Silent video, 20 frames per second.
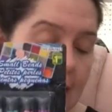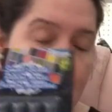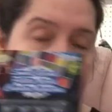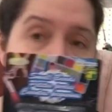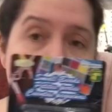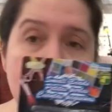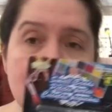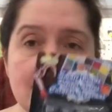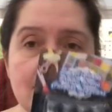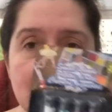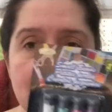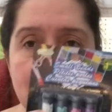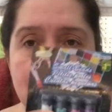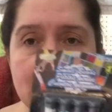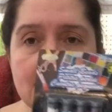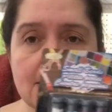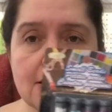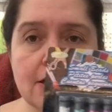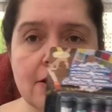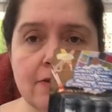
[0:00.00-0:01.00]
and
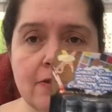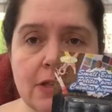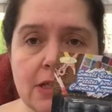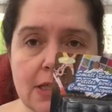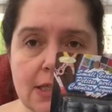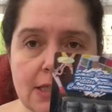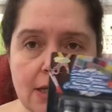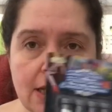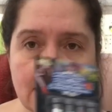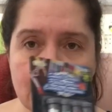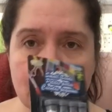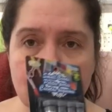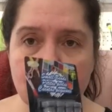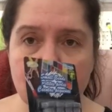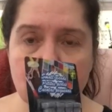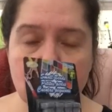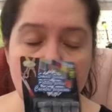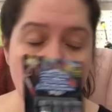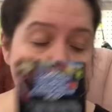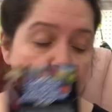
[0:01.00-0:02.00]
because of the size of
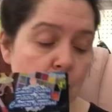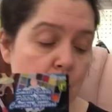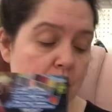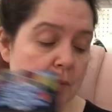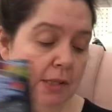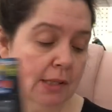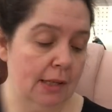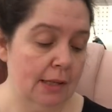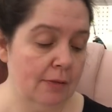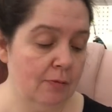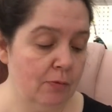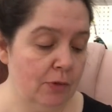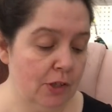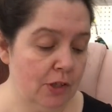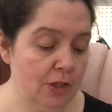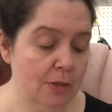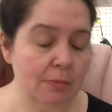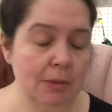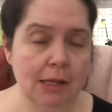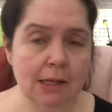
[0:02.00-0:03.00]
the tubes,
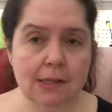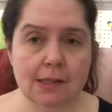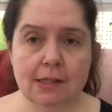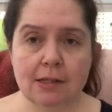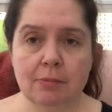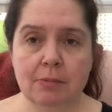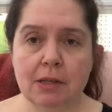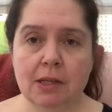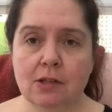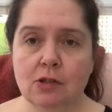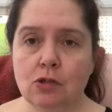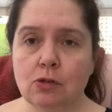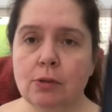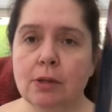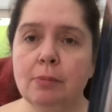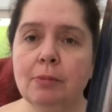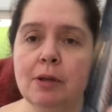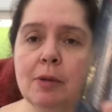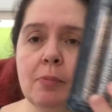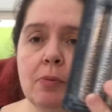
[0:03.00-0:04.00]
which makes them
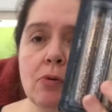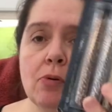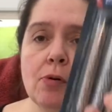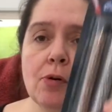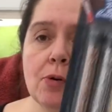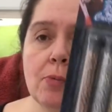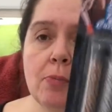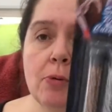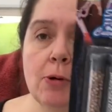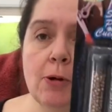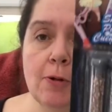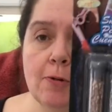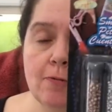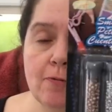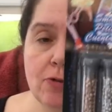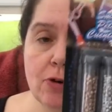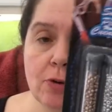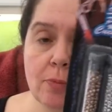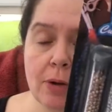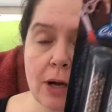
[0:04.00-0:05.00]
extremely portable
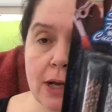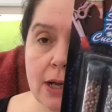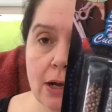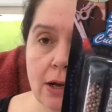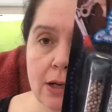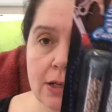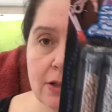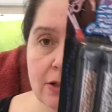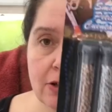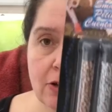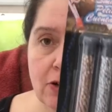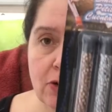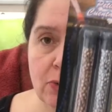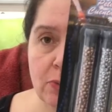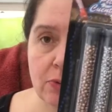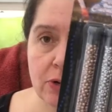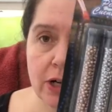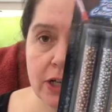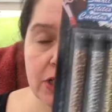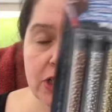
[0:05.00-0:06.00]
for my on-the-go
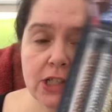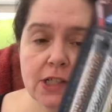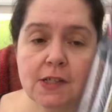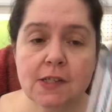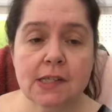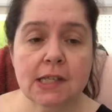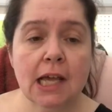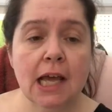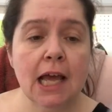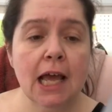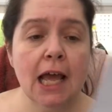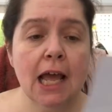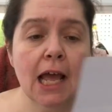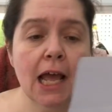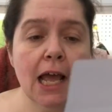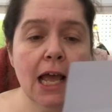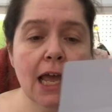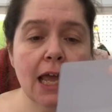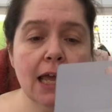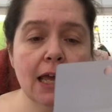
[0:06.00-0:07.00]
projects.
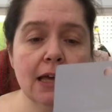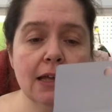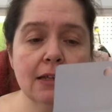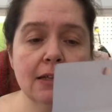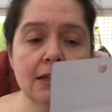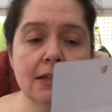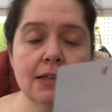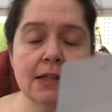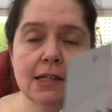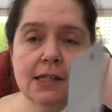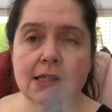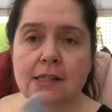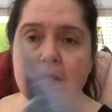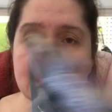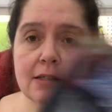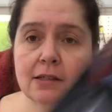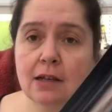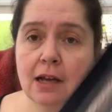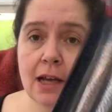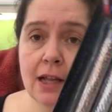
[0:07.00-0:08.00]
And
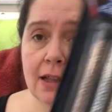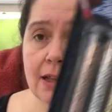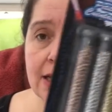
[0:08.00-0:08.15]
this, I